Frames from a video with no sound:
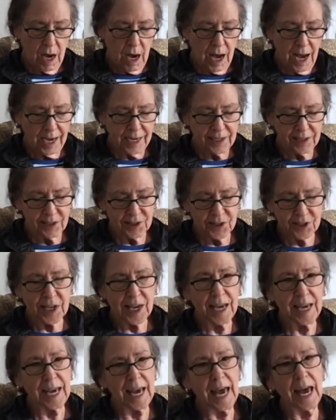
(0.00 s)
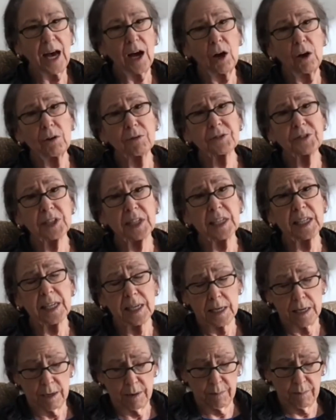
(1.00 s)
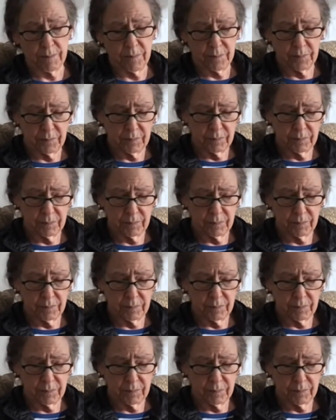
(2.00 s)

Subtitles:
I could say elves to him,